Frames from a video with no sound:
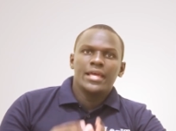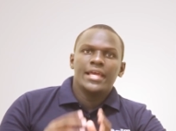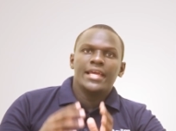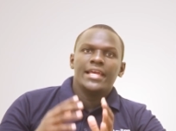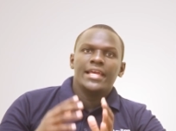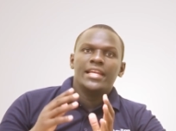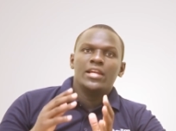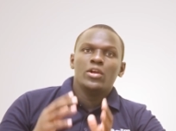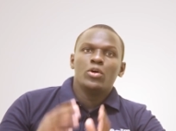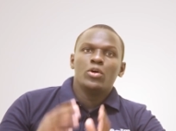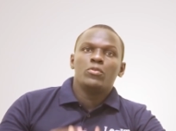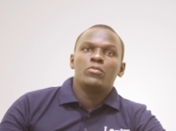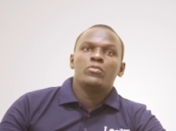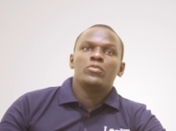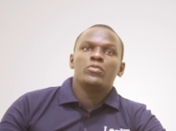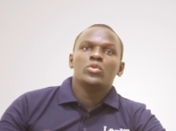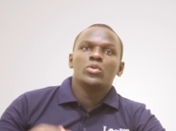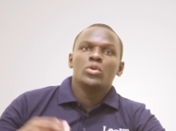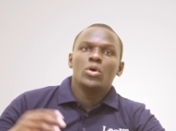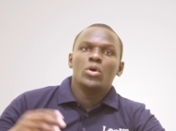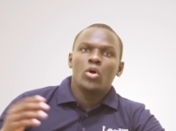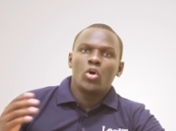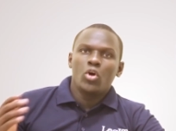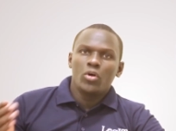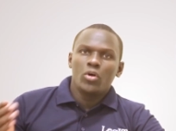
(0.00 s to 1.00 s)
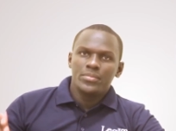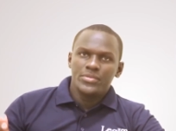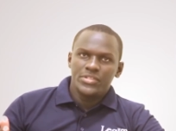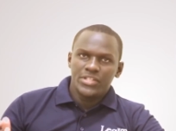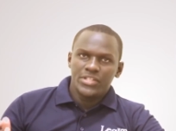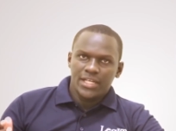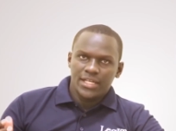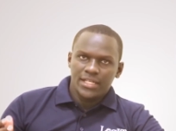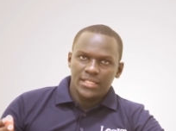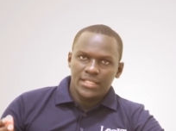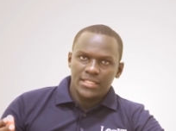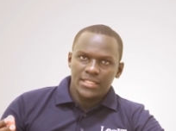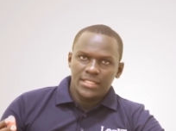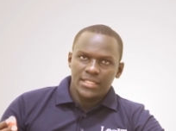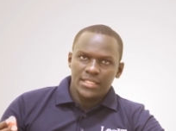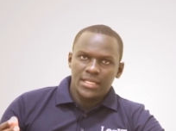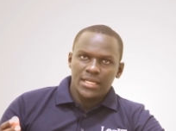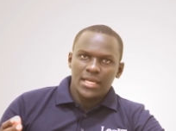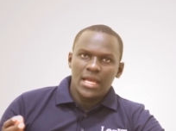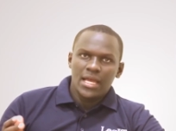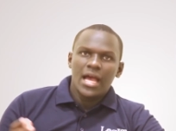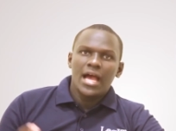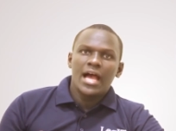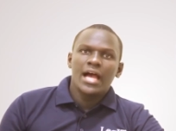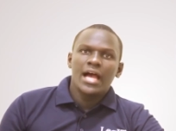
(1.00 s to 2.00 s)
a lawful object
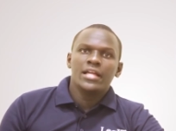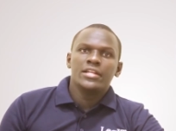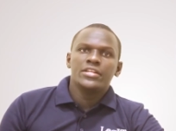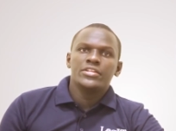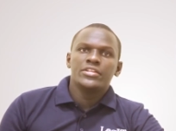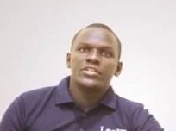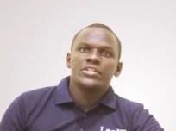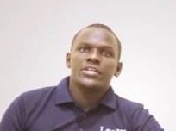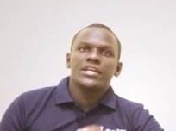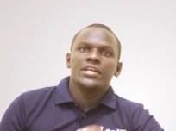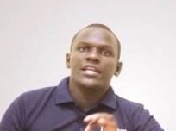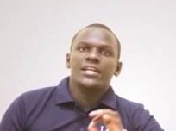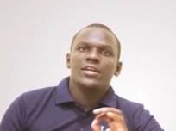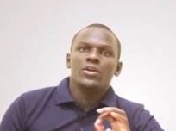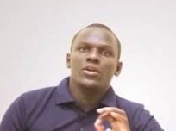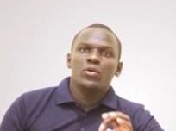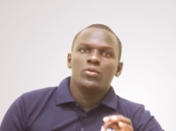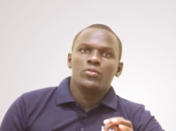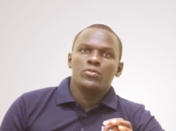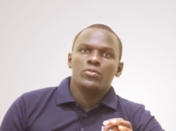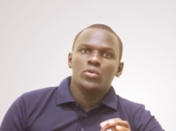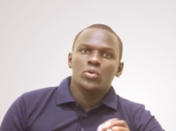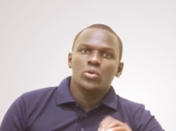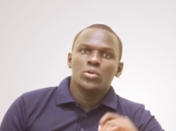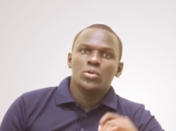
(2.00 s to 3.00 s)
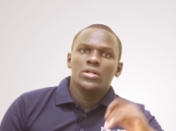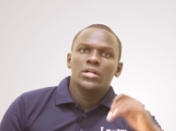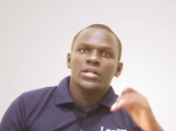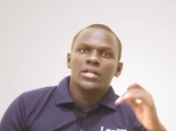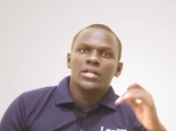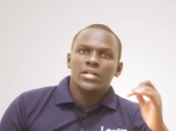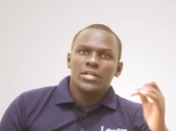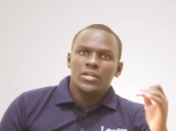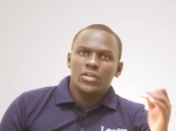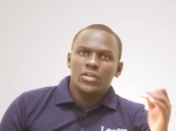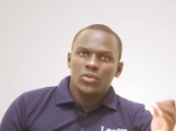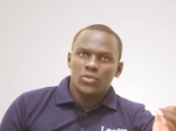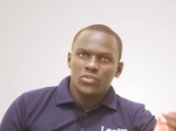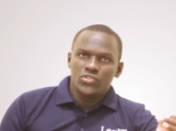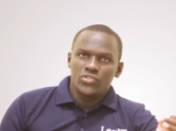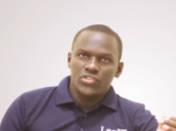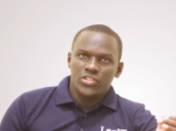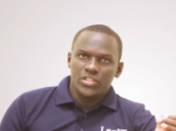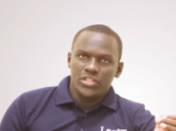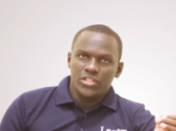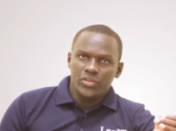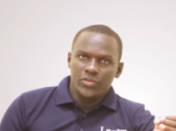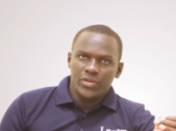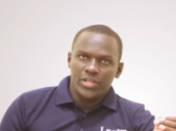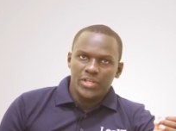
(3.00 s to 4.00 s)
and a lawful
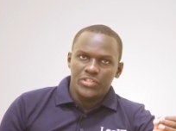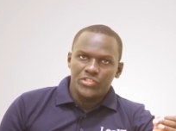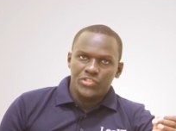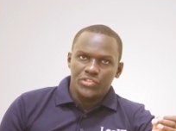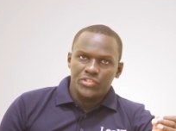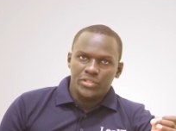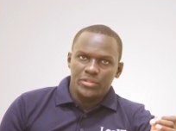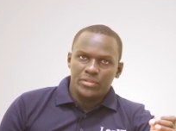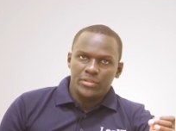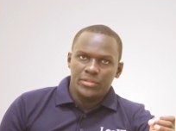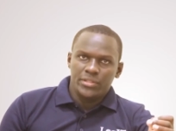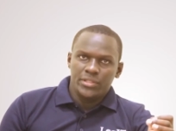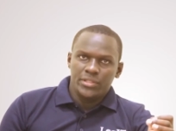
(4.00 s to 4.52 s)
consideration.